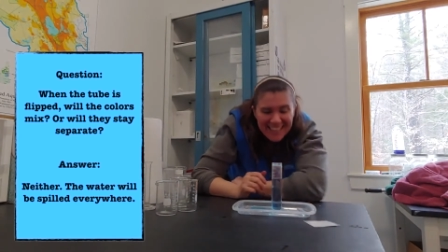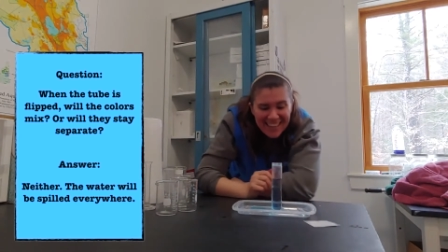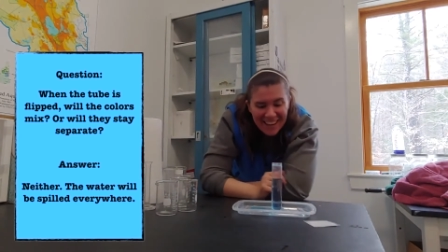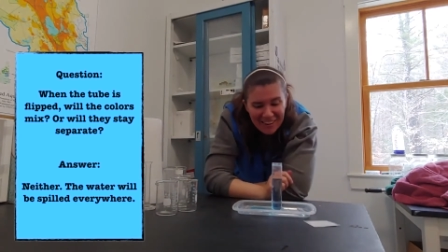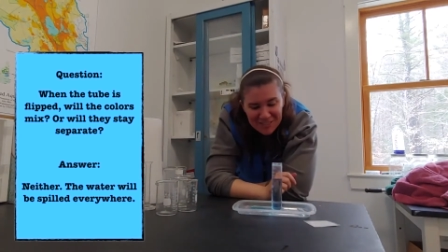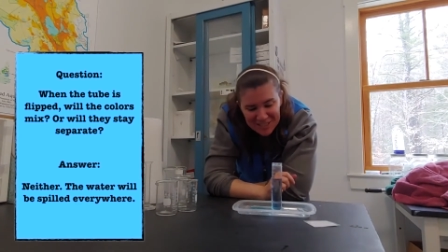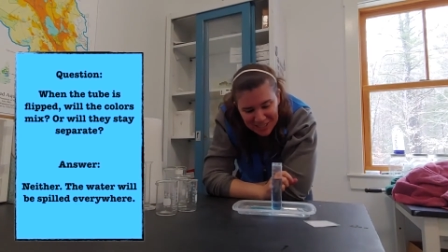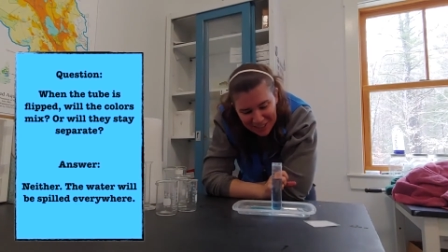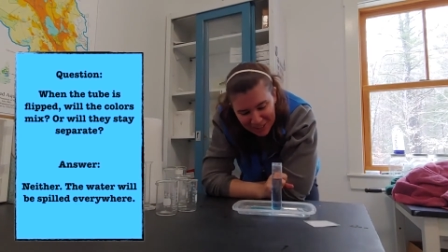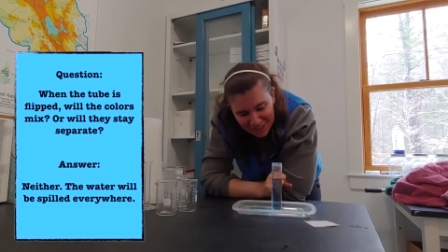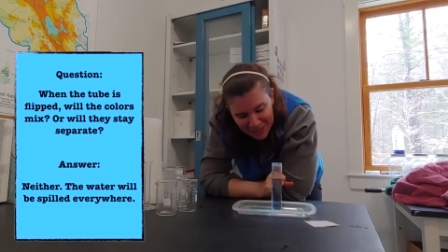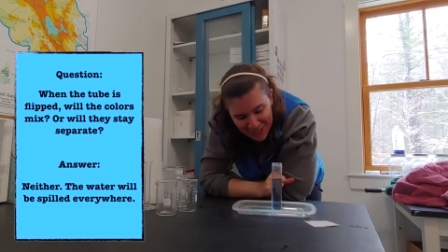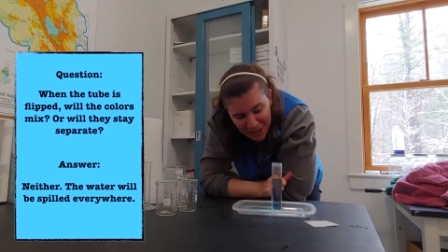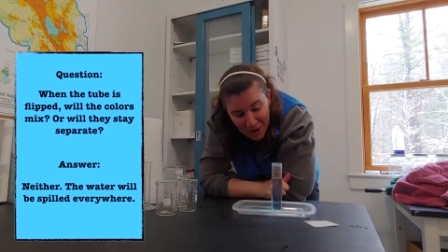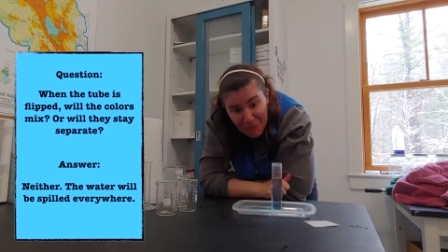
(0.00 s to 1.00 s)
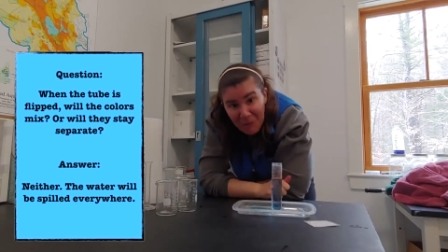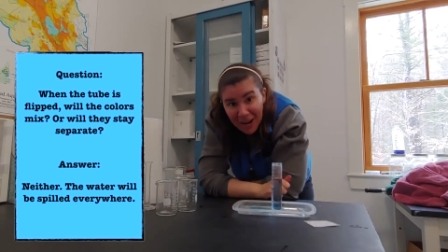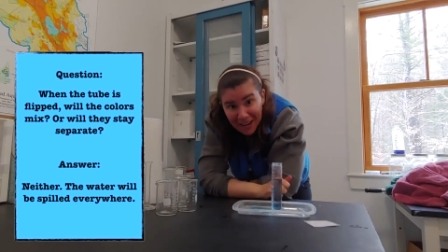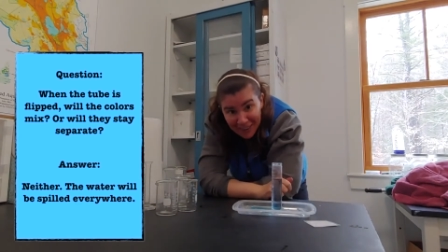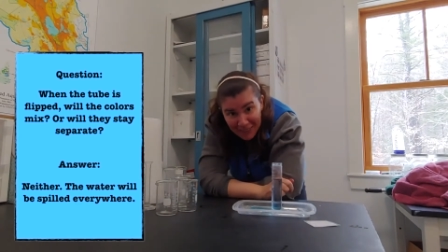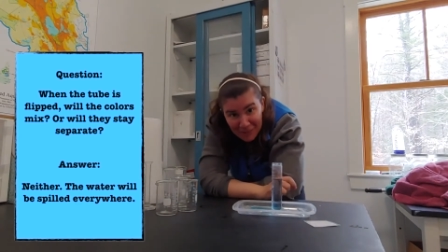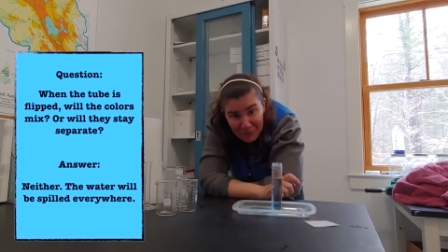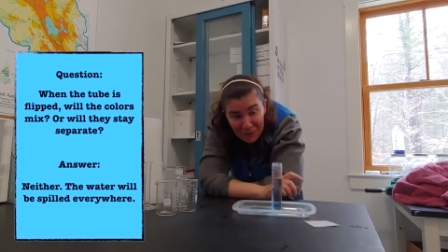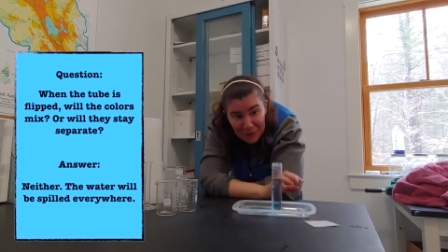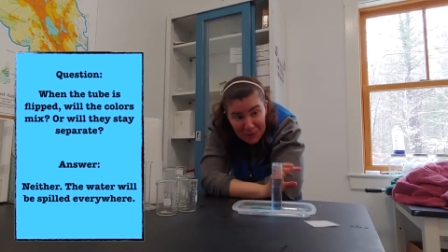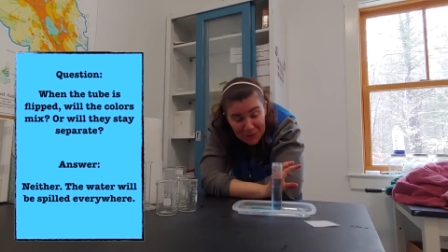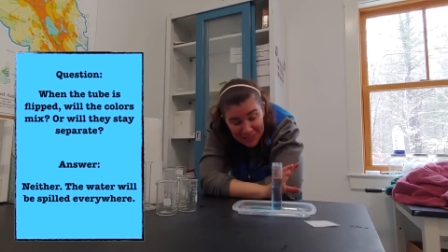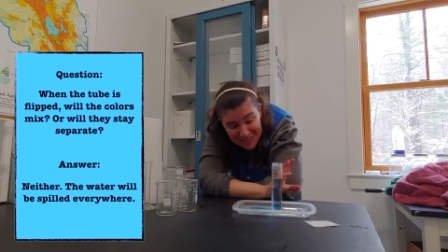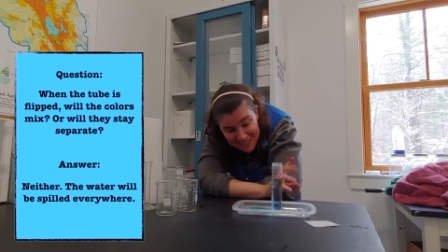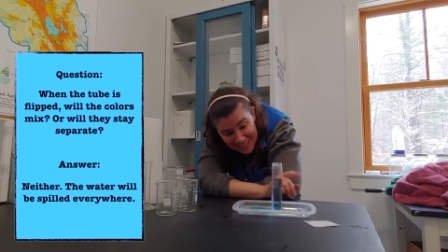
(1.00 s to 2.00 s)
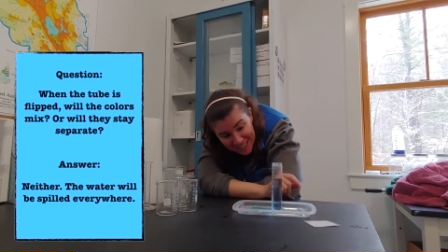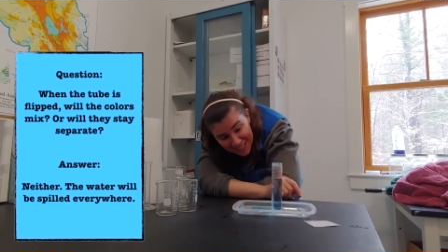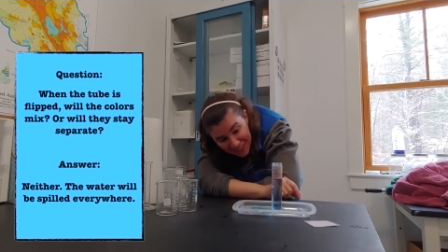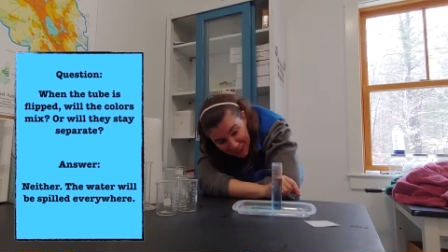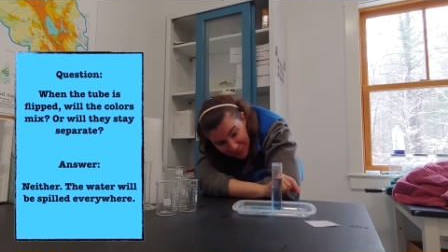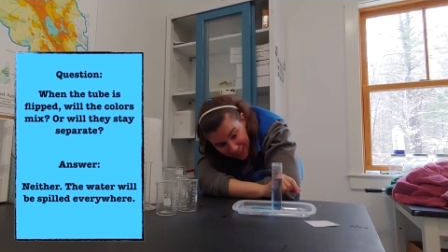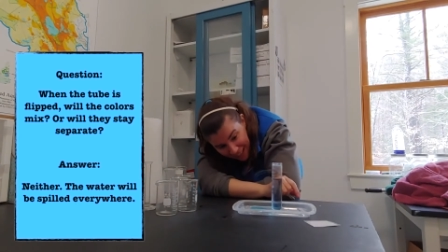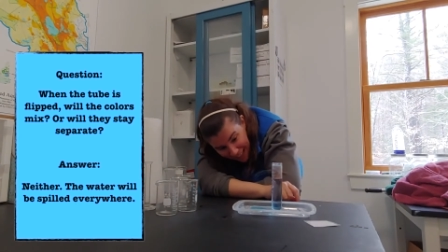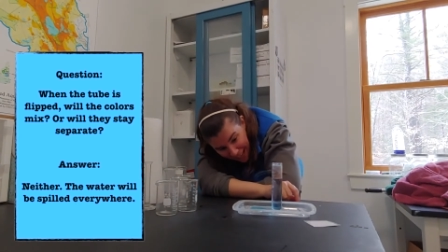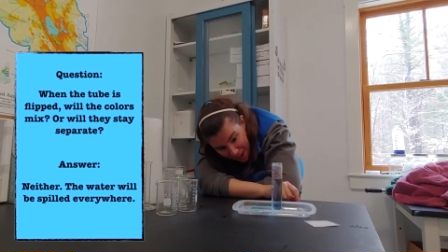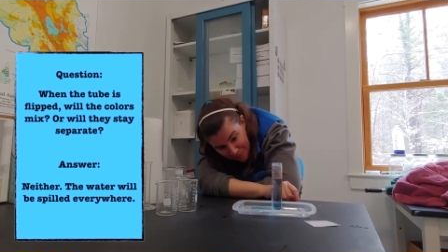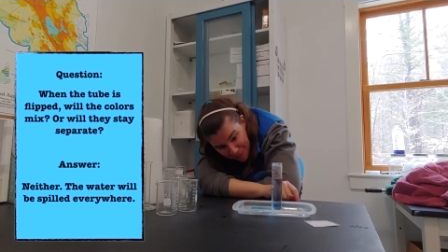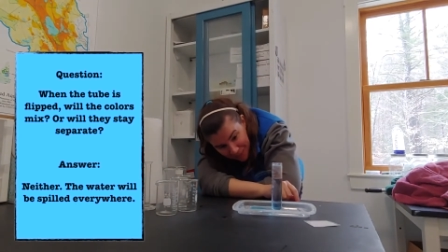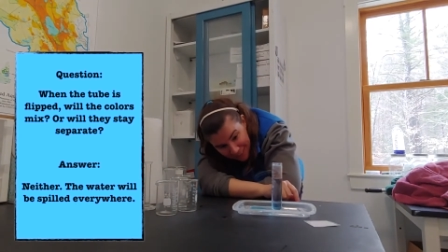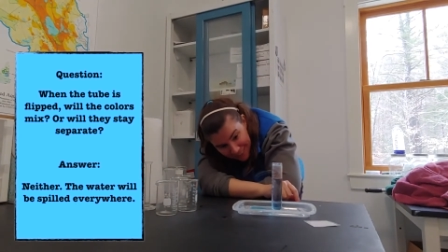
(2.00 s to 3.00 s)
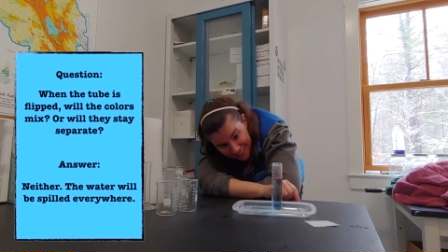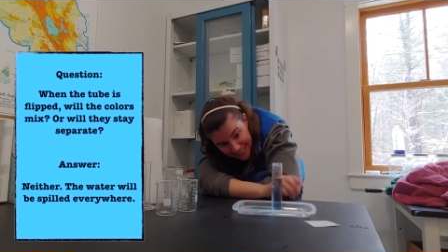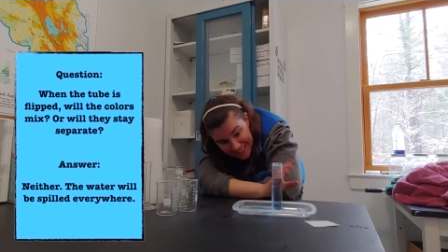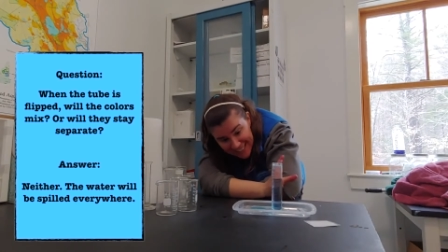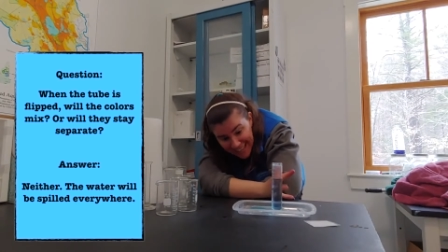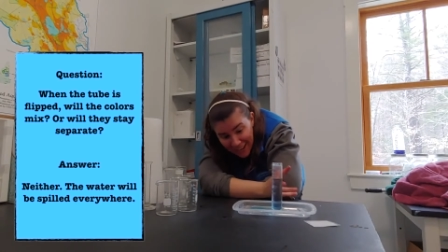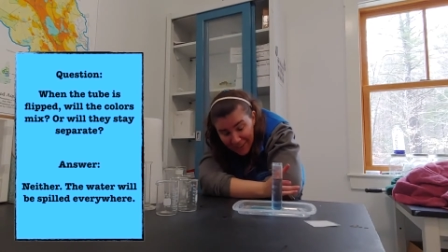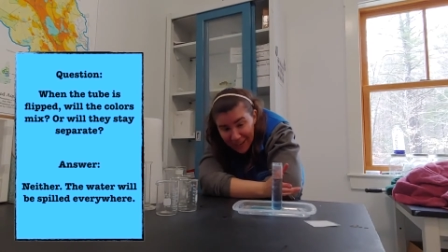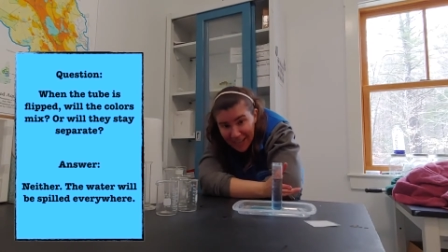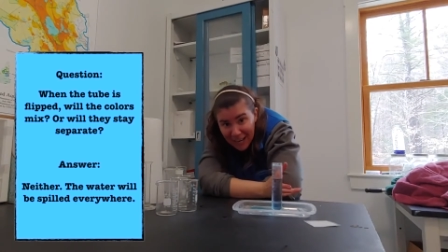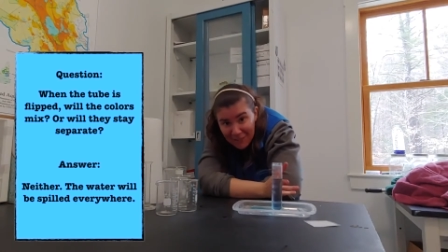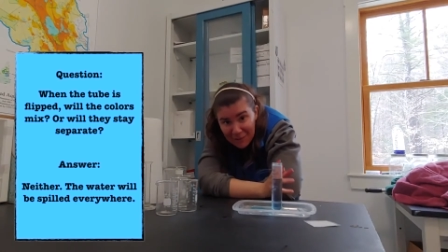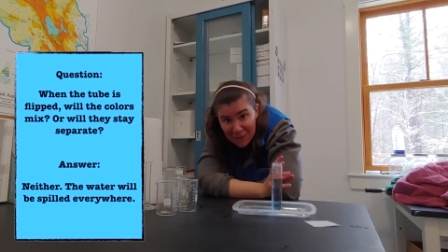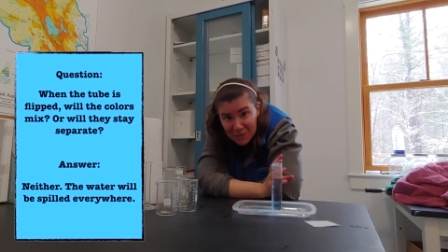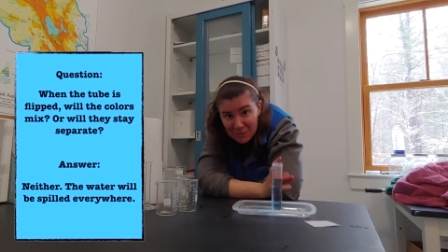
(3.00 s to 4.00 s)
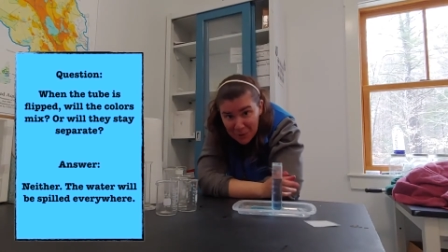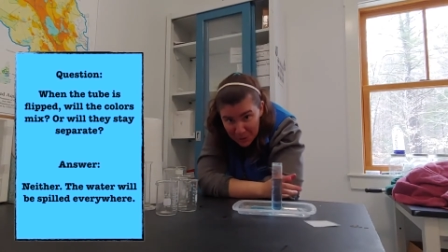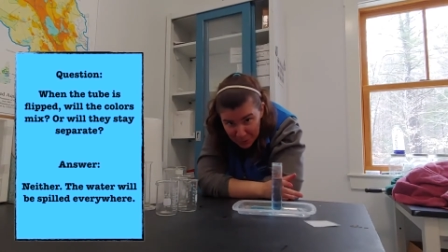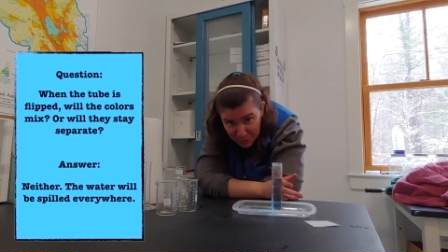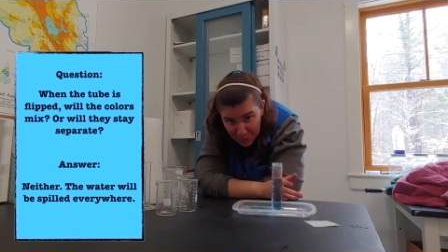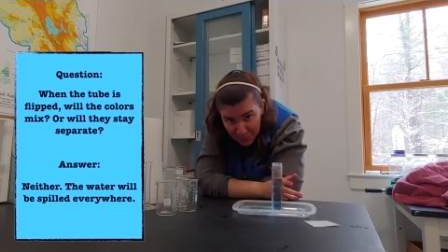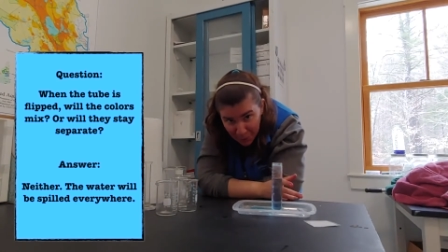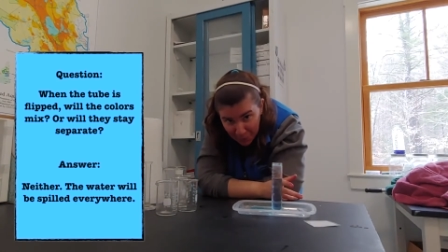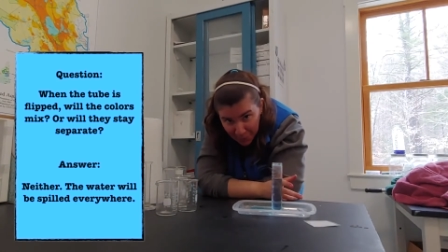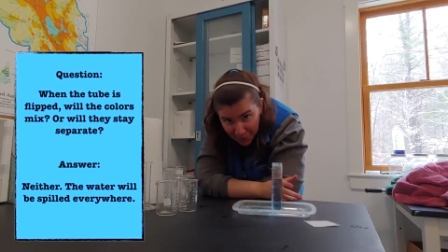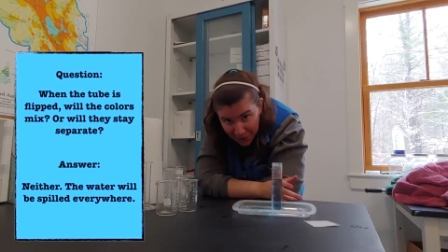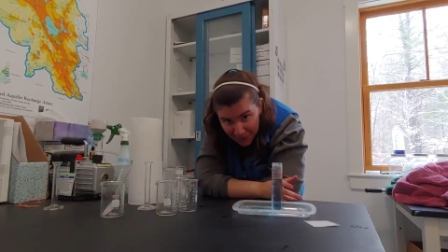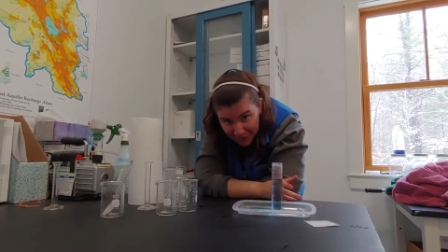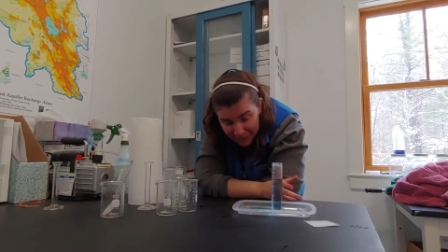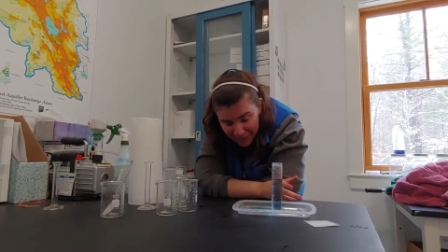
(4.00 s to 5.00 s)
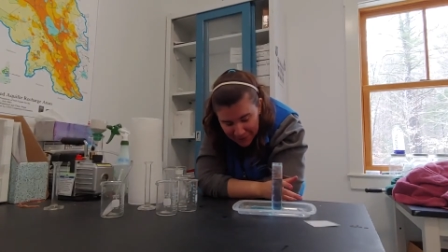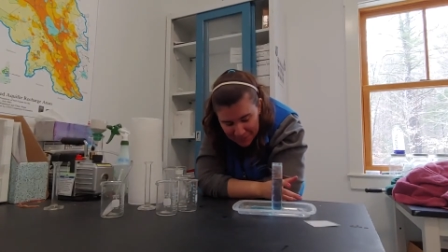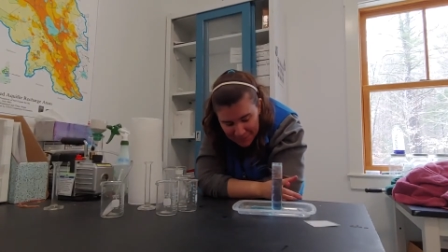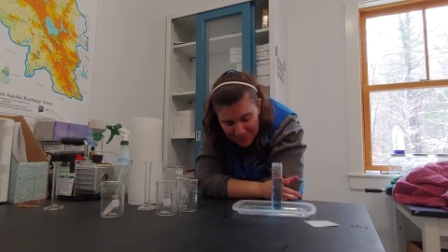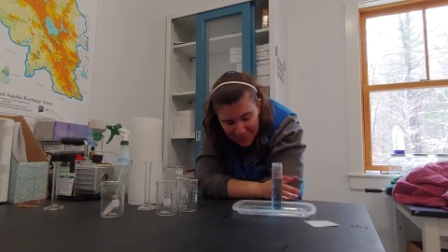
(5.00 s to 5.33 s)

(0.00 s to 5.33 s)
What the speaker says: Oh dear. Well, what you can see though that happened is now I have this beautiful purple color.